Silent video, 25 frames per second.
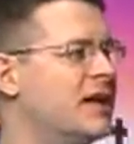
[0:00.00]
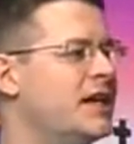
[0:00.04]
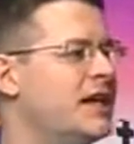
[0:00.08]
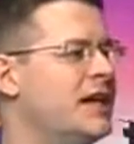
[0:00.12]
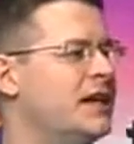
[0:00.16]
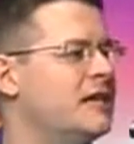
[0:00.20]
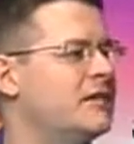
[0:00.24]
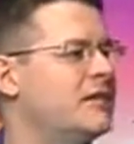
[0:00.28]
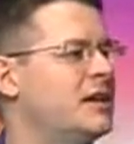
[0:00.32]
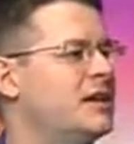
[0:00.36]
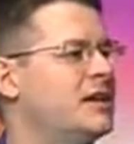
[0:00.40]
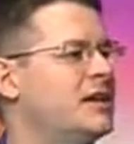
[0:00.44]

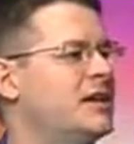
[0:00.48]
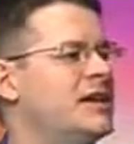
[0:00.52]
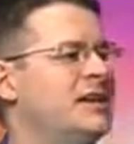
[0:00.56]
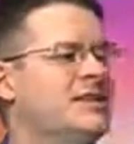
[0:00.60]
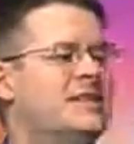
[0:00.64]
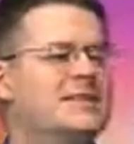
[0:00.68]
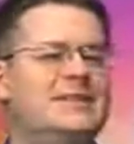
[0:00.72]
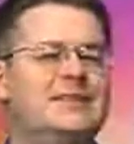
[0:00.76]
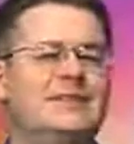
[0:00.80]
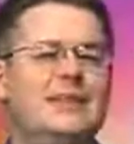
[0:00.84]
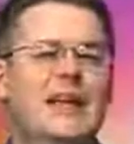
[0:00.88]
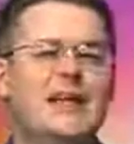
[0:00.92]
Even
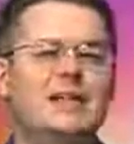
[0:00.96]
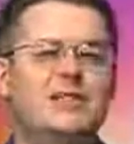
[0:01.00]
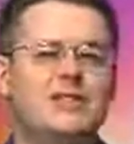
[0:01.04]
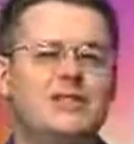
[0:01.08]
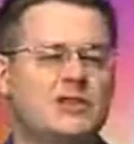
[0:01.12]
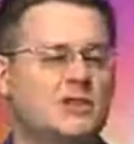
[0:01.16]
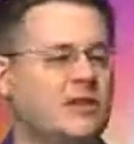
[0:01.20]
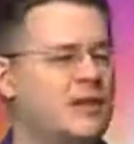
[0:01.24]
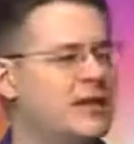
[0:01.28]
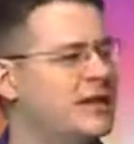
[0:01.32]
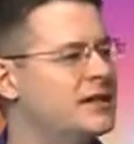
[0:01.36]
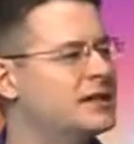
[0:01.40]

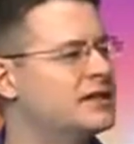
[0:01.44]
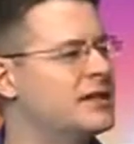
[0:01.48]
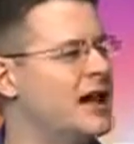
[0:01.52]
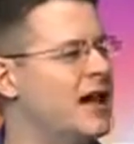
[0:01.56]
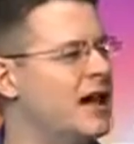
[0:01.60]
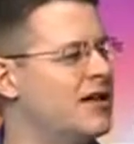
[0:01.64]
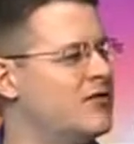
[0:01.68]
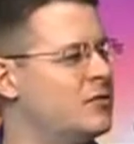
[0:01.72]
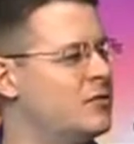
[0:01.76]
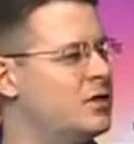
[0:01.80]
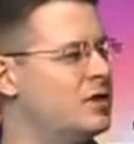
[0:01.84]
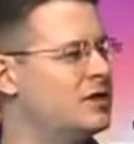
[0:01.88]
centuries
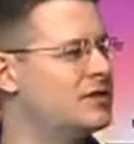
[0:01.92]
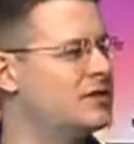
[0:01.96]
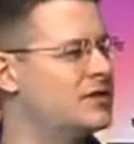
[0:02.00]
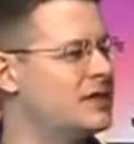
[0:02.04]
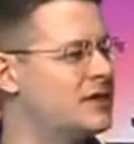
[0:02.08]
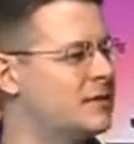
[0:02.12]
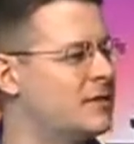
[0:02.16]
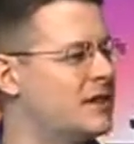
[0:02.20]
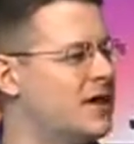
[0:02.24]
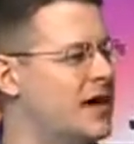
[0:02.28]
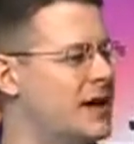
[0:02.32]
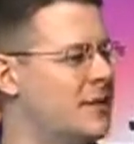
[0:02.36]
of
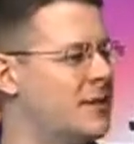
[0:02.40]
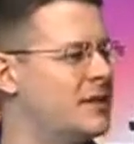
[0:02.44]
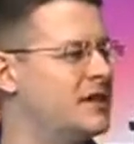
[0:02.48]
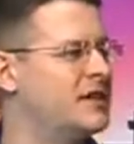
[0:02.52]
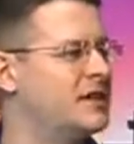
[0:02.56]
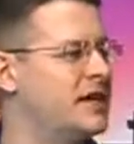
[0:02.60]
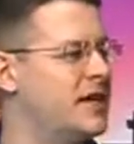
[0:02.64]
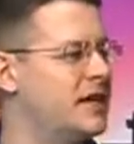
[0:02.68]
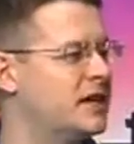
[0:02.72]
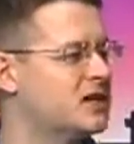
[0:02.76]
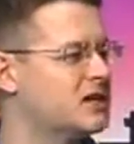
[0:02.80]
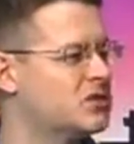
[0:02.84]
Muslim
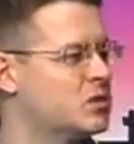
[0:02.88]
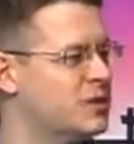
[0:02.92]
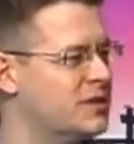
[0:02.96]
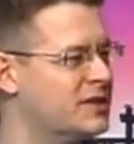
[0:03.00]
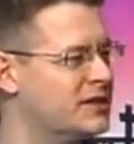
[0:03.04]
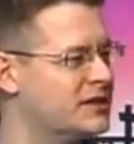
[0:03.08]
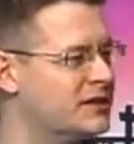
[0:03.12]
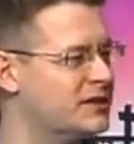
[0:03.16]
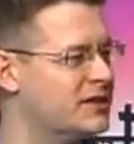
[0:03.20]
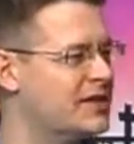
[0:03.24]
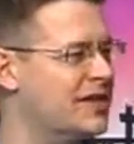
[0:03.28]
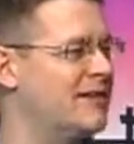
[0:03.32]
commentators
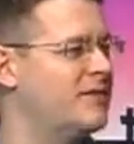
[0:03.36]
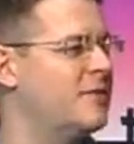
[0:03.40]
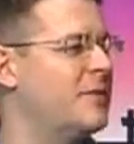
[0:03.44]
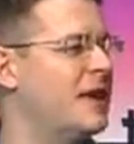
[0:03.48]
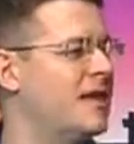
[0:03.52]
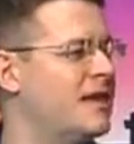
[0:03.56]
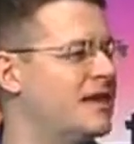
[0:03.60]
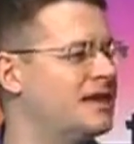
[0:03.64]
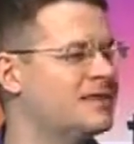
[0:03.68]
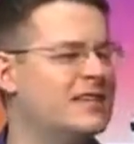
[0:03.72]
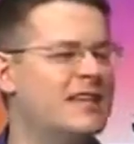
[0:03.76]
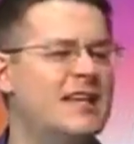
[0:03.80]
were deceived
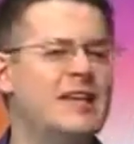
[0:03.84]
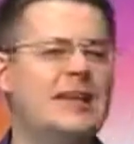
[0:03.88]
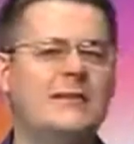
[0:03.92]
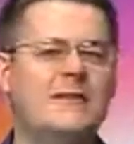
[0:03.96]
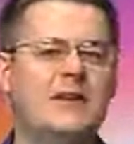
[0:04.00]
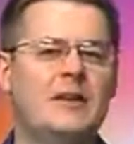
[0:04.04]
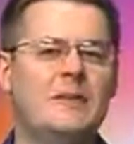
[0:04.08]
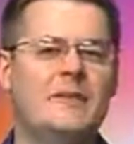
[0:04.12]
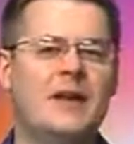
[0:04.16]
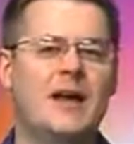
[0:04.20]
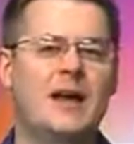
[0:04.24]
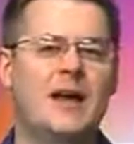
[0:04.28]
by this.
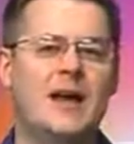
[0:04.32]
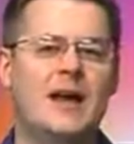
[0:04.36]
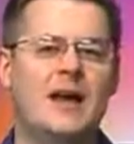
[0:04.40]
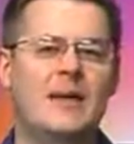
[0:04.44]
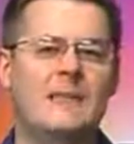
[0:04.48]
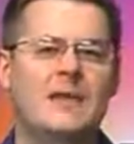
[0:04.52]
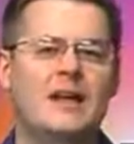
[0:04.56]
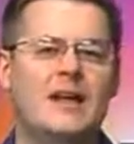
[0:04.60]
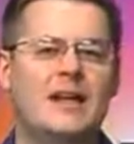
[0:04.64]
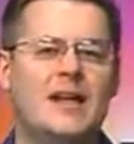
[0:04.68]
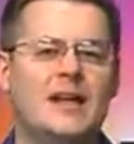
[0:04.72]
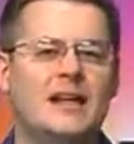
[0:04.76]
Even
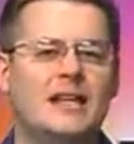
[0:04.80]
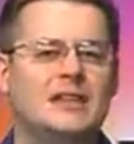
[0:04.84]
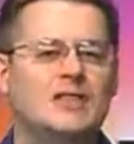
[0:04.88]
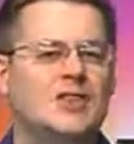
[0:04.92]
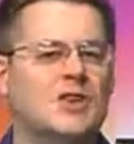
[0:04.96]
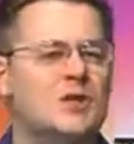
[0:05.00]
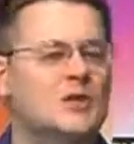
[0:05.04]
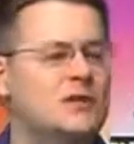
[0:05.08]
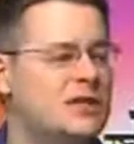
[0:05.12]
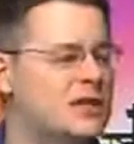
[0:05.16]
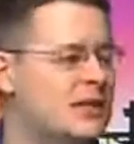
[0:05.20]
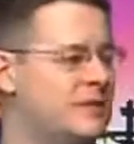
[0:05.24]
Muhammad and
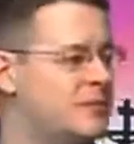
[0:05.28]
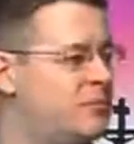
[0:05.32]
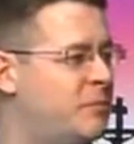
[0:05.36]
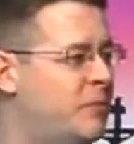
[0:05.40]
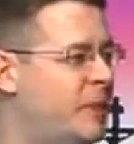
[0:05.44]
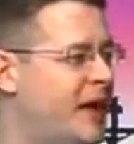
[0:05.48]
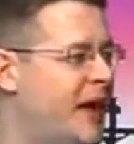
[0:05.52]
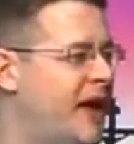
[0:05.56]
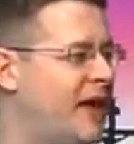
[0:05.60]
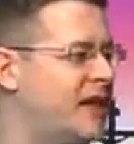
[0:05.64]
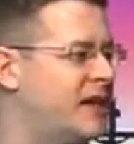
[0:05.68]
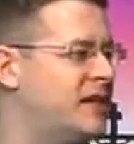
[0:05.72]
his own
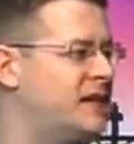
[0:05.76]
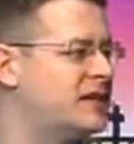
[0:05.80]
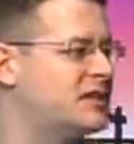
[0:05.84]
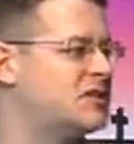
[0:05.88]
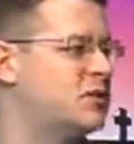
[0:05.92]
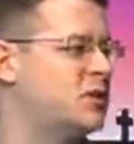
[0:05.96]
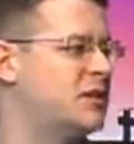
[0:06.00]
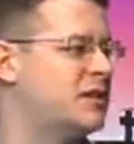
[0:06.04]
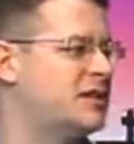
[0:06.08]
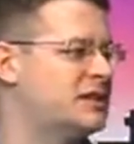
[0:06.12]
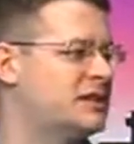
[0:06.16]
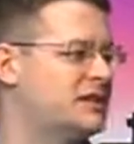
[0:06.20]

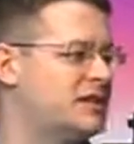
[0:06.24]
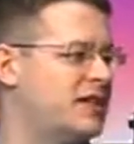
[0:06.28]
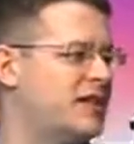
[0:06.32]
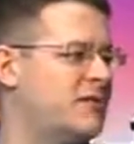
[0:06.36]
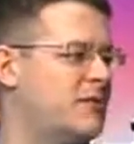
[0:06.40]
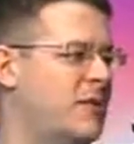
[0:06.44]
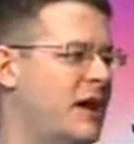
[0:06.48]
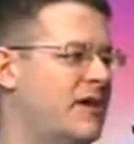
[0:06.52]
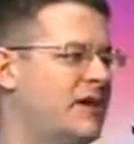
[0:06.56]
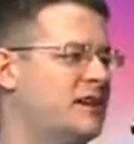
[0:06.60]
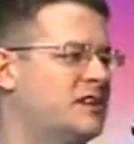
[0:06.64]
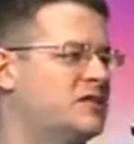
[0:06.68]
companions were
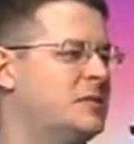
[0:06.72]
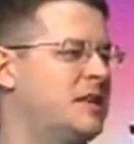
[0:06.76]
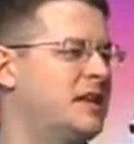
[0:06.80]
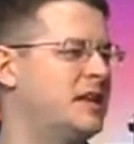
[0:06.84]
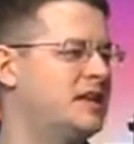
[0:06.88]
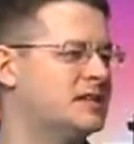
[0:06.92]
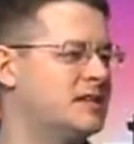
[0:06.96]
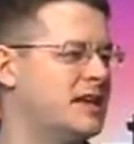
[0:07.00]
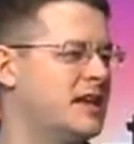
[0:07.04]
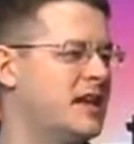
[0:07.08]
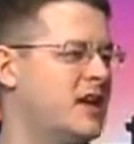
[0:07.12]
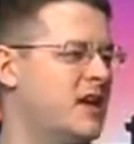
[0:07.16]
deceived by this
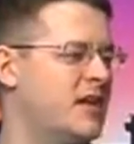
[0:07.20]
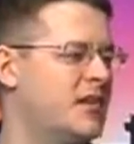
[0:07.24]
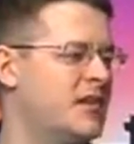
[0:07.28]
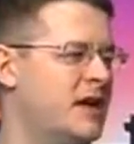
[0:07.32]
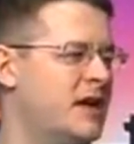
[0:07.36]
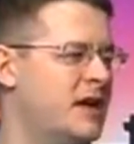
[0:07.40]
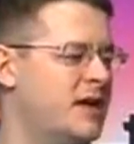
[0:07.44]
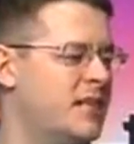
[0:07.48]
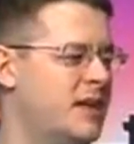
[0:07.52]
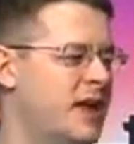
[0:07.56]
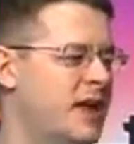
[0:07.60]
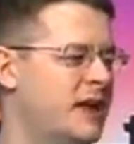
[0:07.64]
because they all
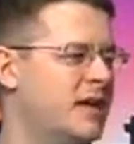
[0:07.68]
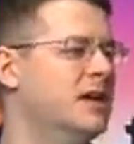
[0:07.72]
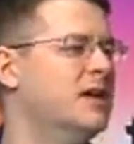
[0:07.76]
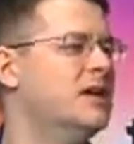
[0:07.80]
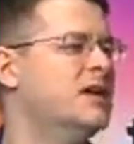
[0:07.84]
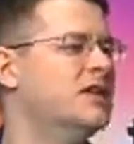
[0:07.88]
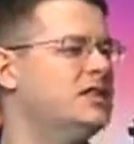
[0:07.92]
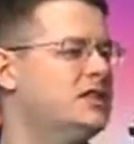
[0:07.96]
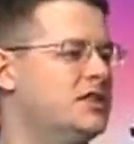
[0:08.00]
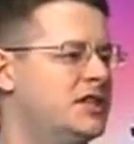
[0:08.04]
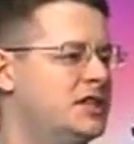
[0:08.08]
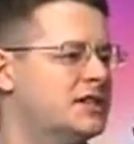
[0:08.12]
thought it meant
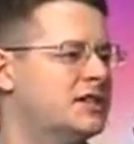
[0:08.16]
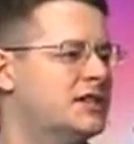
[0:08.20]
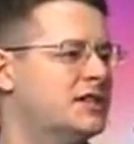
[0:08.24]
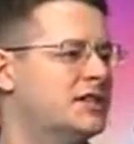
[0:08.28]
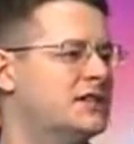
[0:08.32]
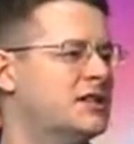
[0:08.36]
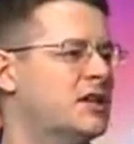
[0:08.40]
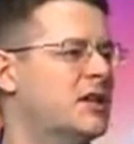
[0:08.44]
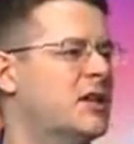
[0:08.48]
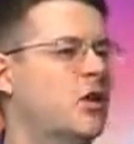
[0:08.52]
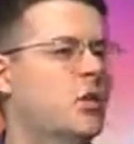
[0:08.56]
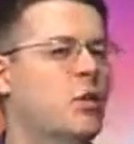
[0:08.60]

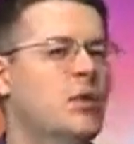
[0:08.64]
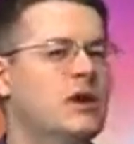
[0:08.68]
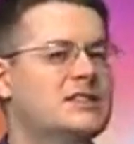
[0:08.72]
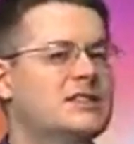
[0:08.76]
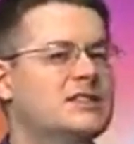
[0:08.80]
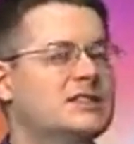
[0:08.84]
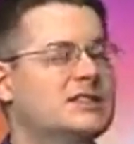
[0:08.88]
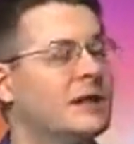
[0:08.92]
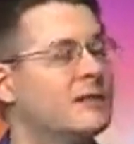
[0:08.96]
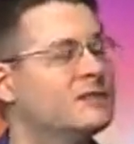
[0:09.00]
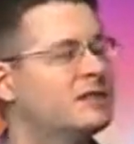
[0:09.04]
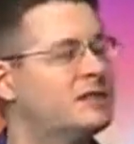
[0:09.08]
Jesus
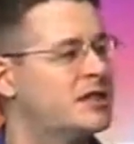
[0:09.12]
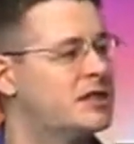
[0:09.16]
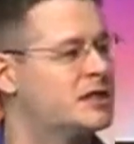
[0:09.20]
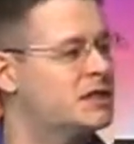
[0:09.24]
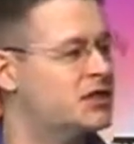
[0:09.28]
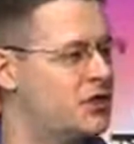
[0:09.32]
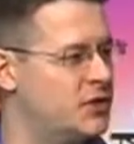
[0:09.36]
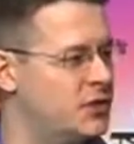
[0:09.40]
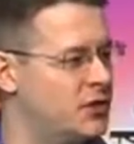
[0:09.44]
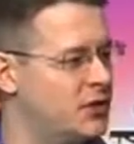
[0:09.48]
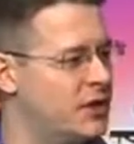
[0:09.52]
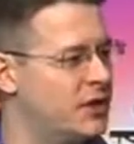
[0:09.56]
was
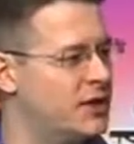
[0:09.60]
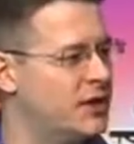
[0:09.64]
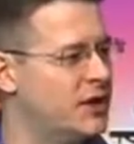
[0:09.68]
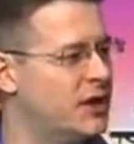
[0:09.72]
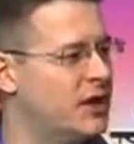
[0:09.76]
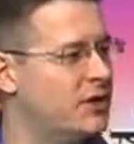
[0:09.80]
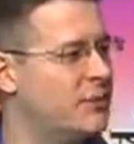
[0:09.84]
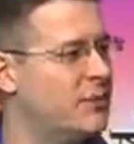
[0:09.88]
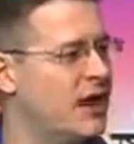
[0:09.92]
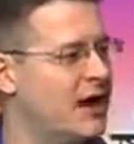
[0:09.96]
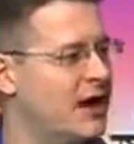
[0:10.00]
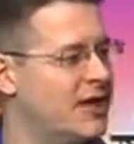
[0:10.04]
substituted
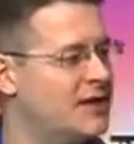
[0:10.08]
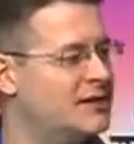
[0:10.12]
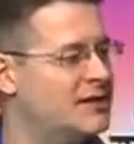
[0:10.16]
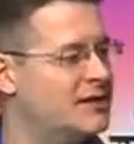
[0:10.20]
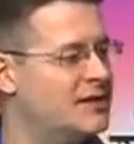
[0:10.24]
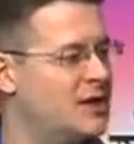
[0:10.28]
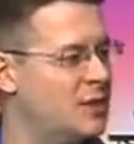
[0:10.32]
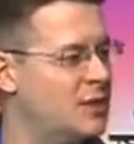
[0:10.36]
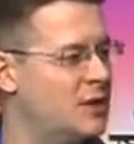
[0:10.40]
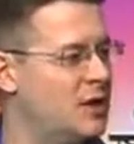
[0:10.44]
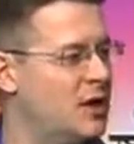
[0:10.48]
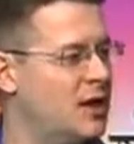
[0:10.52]
right. by
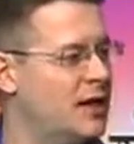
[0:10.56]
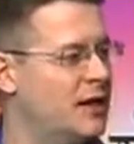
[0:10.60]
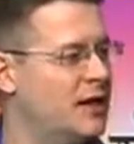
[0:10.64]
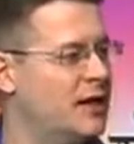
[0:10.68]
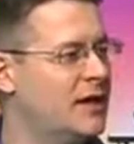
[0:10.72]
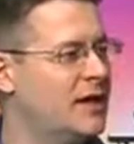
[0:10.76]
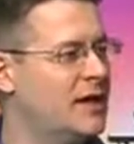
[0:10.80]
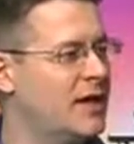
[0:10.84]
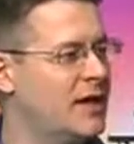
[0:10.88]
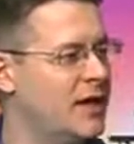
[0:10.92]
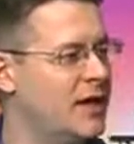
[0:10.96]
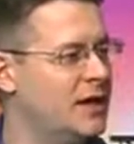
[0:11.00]

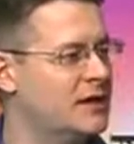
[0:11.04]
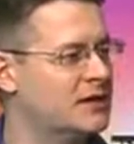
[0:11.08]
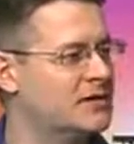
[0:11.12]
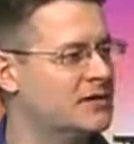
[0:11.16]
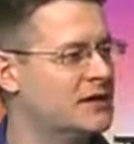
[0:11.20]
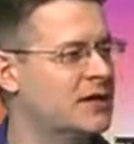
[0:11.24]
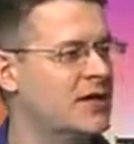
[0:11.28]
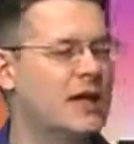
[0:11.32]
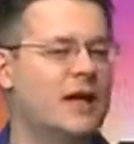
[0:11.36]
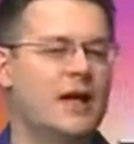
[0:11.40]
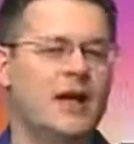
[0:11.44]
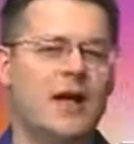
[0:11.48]
someone yeah.
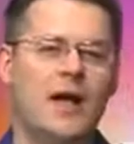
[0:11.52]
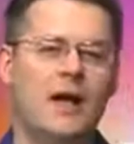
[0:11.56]
else.